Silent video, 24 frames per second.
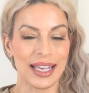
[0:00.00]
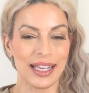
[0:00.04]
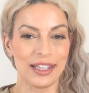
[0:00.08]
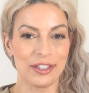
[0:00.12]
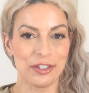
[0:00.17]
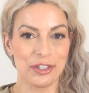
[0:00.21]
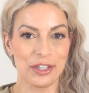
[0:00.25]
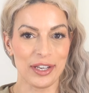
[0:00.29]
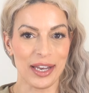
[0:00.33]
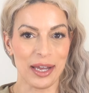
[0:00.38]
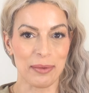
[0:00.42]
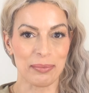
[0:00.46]

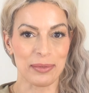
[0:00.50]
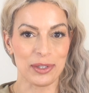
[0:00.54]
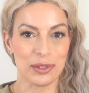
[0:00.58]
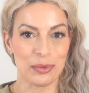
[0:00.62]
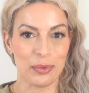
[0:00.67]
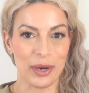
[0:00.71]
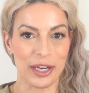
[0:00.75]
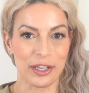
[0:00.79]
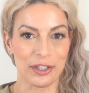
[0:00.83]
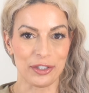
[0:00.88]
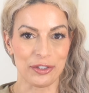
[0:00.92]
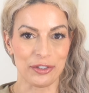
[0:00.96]
H&M
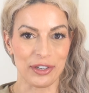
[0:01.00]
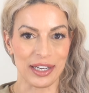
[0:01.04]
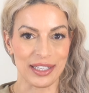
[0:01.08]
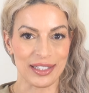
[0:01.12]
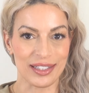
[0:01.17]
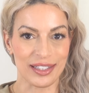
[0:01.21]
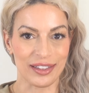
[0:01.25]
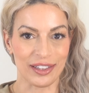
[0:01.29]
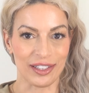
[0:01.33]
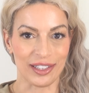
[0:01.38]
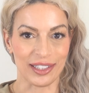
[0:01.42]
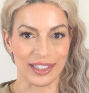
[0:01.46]
sweater
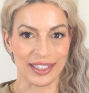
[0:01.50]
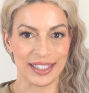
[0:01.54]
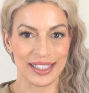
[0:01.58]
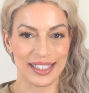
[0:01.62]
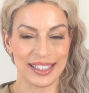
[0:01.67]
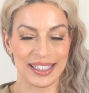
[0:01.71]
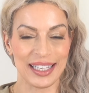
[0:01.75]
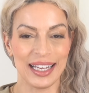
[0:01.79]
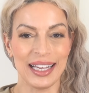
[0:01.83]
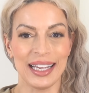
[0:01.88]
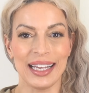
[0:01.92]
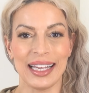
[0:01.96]
dress
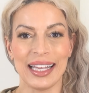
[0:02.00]
looks.